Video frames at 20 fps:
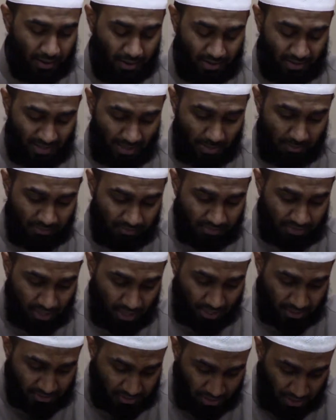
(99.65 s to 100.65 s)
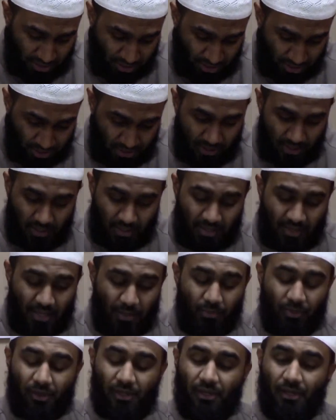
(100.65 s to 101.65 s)
any type of intoxication,
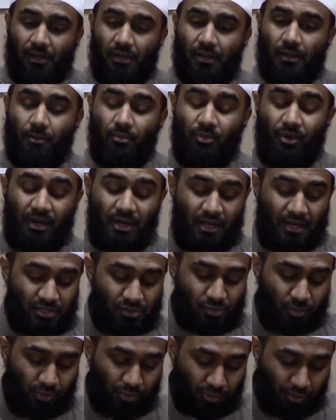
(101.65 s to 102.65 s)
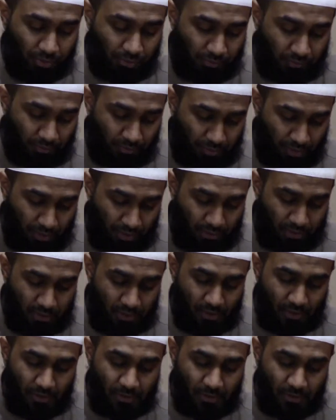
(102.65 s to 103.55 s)
he will break his wudu, right?